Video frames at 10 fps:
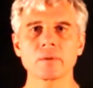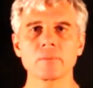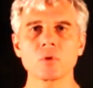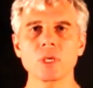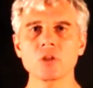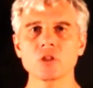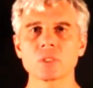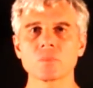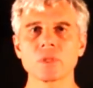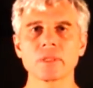
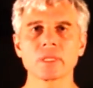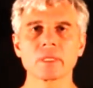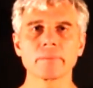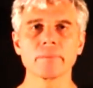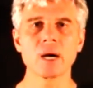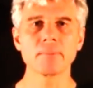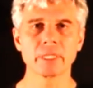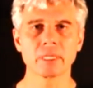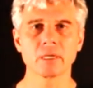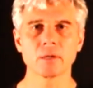communications with public
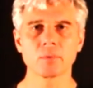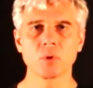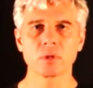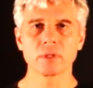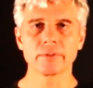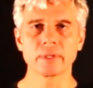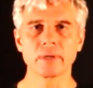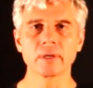key cryptography